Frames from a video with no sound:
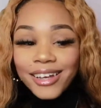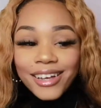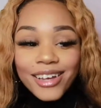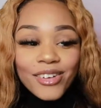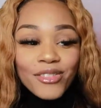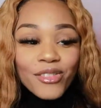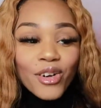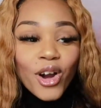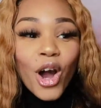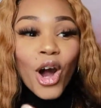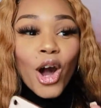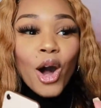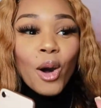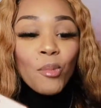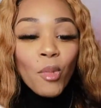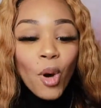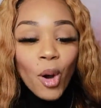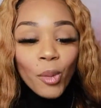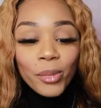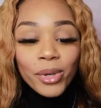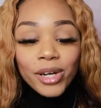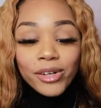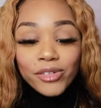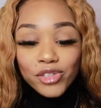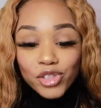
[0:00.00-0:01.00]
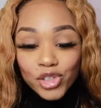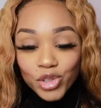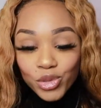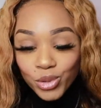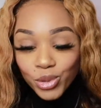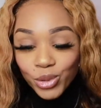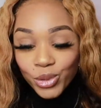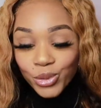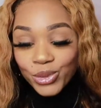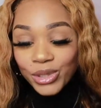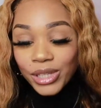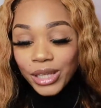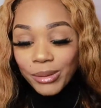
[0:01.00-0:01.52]
for all moment of
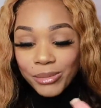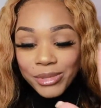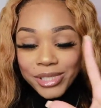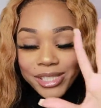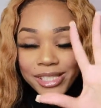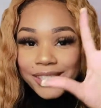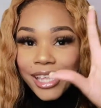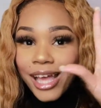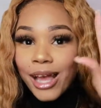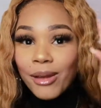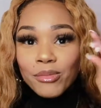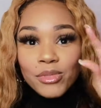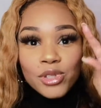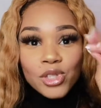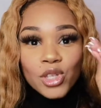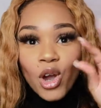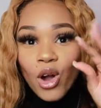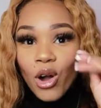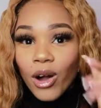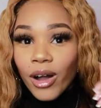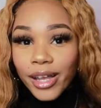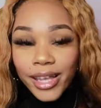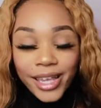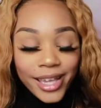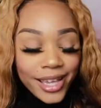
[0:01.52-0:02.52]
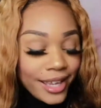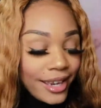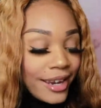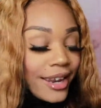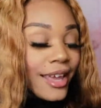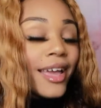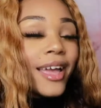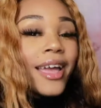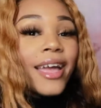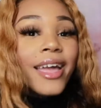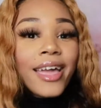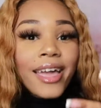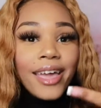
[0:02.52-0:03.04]
truth, let me stop talking
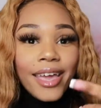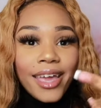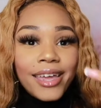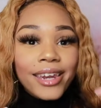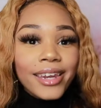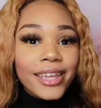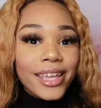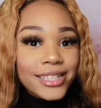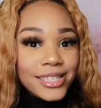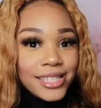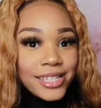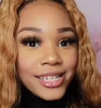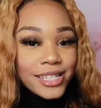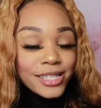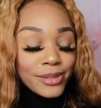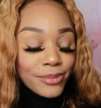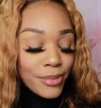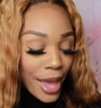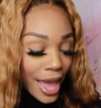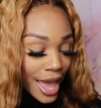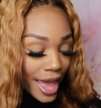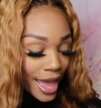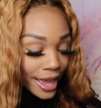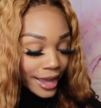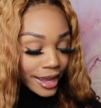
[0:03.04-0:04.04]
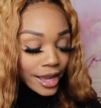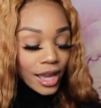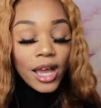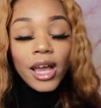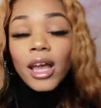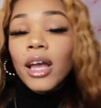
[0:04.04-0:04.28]
and get to this bag.